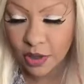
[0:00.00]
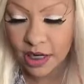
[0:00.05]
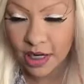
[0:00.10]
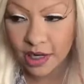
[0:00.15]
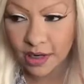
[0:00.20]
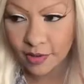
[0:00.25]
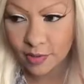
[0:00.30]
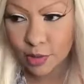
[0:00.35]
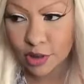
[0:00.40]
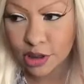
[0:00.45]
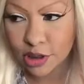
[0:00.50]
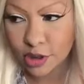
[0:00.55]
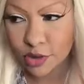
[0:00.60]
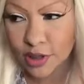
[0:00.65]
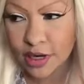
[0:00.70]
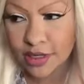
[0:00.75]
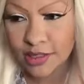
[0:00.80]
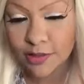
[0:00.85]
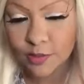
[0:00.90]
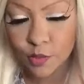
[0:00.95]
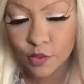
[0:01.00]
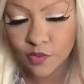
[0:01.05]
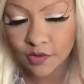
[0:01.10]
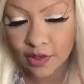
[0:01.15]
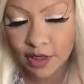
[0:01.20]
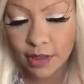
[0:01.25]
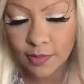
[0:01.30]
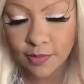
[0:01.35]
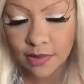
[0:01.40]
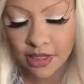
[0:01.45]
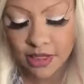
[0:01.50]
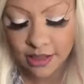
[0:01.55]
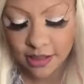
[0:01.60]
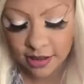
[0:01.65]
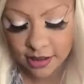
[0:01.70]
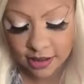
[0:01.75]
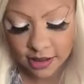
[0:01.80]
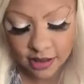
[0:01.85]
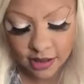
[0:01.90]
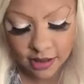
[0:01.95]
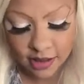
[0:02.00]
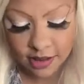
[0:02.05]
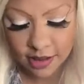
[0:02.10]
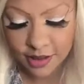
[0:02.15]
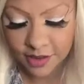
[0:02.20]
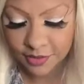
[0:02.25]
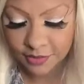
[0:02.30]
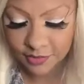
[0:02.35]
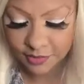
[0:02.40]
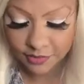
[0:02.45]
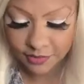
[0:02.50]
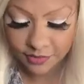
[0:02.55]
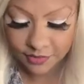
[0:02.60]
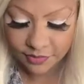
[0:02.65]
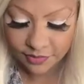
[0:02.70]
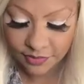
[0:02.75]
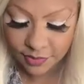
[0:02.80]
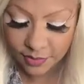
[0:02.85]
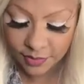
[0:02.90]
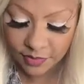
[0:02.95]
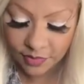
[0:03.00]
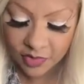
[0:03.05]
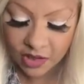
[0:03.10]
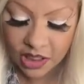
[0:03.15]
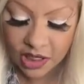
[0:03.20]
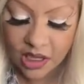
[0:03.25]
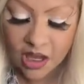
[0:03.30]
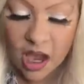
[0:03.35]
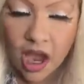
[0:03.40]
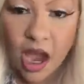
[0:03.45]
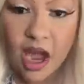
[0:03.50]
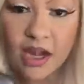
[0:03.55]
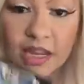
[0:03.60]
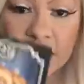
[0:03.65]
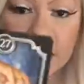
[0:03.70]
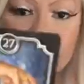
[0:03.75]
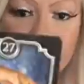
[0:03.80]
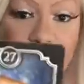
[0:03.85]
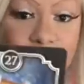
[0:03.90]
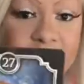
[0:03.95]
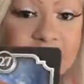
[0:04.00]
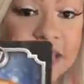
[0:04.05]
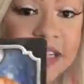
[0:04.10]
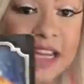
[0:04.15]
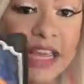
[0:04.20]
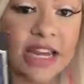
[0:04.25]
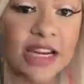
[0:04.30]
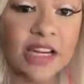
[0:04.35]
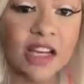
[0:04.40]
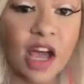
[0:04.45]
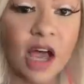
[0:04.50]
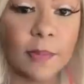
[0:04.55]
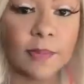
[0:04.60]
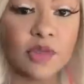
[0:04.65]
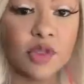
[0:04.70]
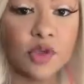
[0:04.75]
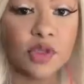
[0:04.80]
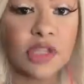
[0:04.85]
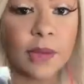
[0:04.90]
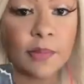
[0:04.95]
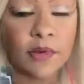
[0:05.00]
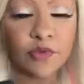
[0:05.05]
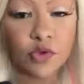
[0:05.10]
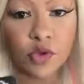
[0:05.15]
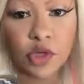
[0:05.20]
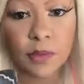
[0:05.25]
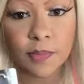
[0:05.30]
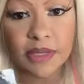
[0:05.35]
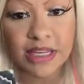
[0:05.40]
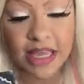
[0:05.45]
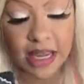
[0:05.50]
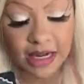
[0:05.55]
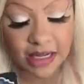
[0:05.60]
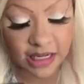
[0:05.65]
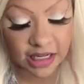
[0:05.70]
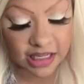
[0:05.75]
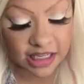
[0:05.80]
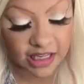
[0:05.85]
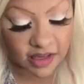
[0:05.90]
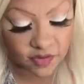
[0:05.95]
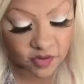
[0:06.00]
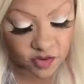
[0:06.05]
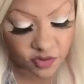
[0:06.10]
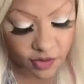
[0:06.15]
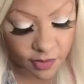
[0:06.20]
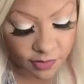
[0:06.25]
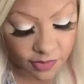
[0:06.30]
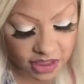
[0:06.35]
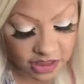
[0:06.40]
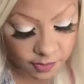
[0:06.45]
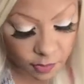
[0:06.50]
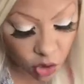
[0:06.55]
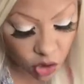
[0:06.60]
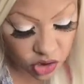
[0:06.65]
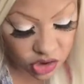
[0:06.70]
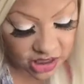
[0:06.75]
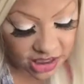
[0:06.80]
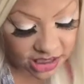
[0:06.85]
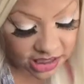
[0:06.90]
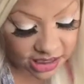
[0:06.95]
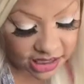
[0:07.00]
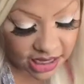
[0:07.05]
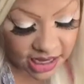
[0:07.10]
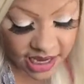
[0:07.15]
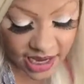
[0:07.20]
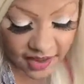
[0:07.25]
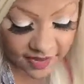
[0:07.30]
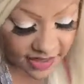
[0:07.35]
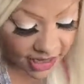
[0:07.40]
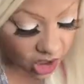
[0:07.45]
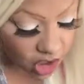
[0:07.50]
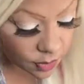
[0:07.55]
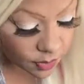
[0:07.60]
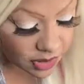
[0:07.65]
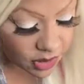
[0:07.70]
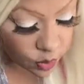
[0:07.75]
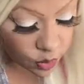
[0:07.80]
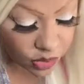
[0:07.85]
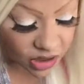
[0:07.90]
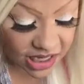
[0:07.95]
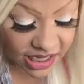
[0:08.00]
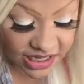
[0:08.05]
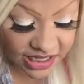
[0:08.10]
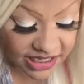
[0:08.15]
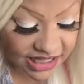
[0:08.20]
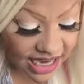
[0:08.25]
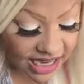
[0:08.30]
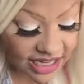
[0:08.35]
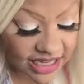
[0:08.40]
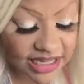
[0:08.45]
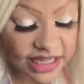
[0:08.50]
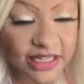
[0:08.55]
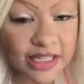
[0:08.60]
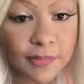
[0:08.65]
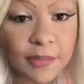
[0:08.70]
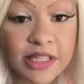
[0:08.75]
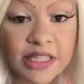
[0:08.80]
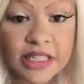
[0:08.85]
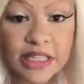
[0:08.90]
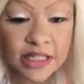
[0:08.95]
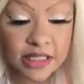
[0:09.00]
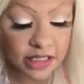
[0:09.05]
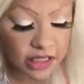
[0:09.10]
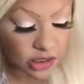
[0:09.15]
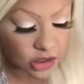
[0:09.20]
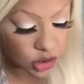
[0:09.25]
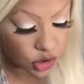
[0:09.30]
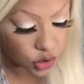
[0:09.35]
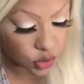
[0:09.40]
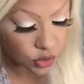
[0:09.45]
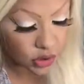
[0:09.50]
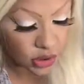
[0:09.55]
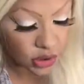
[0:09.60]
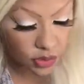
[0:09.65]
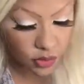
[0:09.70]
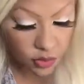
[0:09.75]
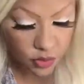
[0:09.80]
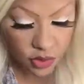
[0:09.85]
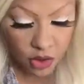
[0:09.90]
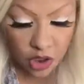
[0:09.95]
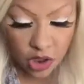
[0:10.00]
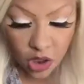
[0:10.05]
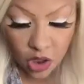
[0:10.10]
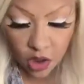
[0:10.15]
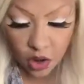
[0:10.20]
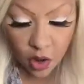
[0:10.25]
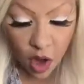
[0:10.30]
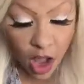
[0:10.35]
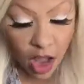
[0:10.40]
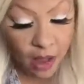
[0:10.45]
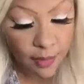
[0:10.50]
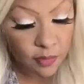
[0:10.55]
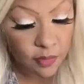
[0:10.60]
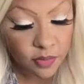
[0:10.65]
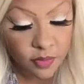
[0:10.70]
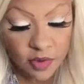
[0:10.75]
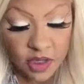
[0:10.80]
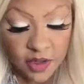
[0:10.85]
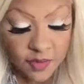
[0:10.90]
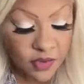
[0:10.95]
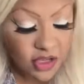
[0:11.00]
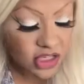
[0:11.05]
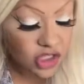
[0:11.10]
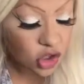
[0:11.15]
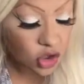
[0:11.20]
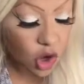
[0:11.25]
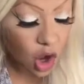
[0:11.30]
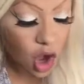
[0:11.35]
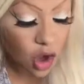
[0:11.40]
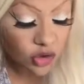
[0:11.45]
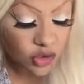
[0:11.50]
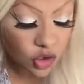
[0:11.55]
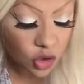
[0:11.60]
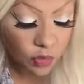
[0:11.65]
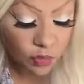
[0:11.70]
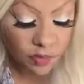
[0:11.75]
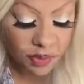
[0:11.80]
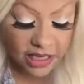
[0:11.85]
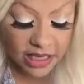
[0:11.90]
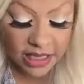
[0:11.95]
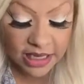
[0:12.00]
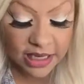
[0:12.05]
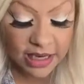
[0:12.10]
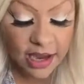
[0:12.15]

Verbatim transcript: What's their next move going to be? Unexpected income. So some of you could be getting a gift from this person. They could be extending some assistance to you. Um, this could also be...